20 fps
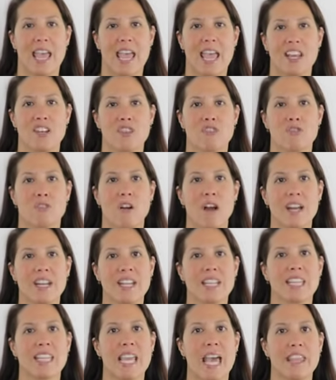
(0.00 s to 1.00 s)
and trying
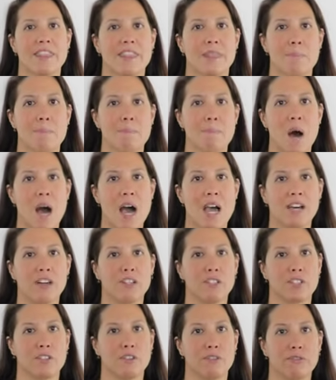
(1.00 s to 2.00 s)
to get the
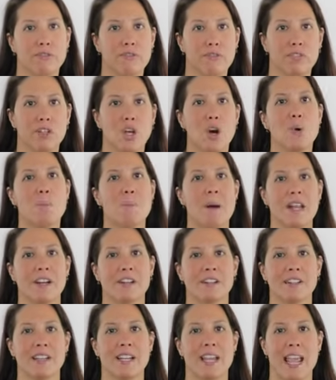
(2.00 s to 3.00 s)
bile to flow
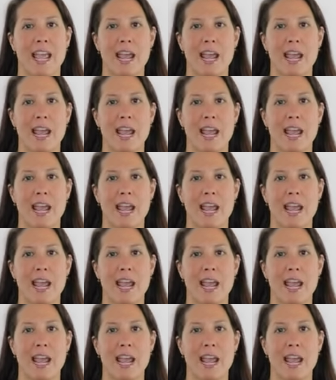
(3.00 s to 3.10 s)
better.